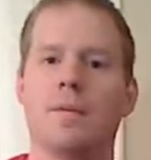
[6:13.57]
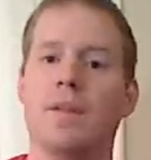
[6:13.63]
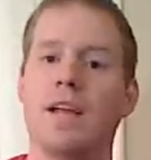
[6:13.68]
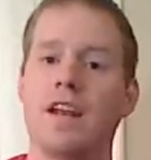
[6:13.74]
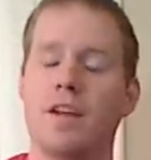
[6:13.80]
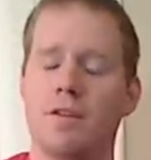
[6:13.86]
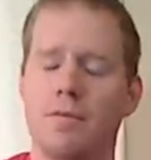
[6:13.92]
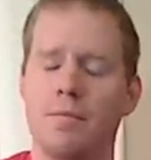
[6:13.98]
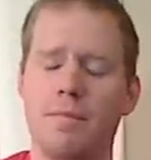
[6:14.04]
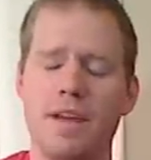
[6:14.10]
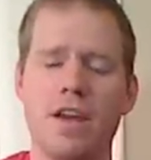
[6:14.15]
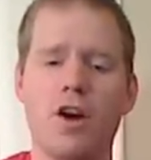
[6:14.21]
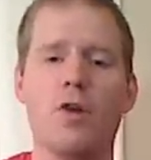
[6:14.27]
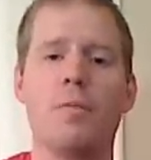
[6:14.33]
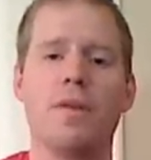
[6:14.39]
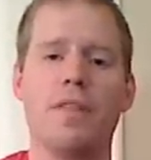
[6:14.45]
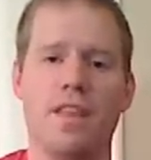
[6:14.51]
Letting them be
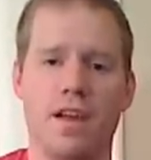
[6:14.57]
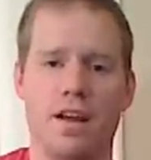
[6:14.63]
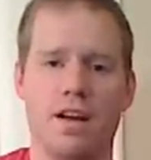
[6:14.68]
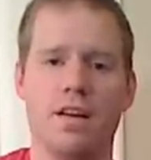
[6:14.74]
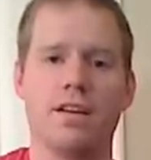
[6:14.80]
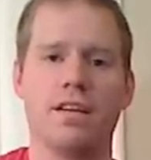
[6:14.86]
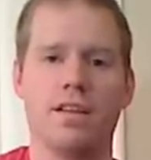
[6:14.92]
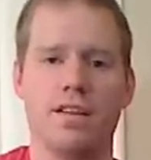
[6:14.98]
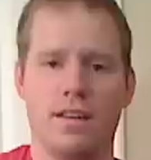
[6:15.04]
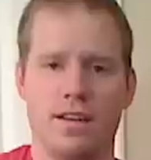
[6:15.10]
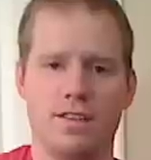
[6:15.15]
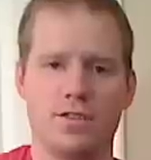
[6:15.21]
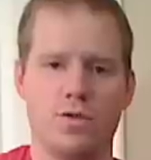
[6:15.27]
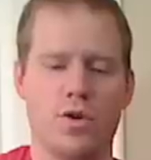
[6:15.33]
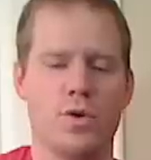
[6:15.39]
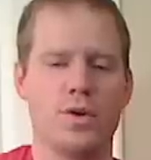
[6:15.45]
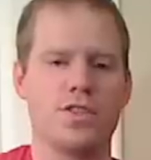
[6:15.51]
open there.
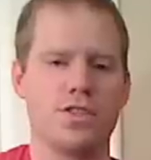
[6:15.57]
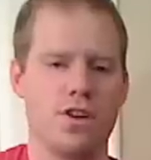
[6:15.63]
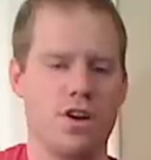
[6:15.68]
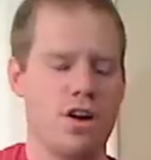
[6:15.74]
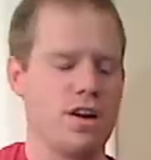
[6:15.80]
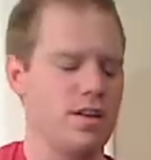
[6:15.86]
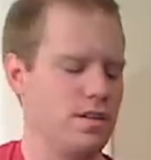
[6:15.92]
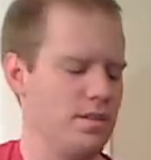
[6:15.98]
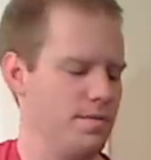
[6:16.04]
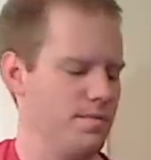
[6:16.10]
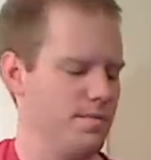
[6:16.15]
So we start.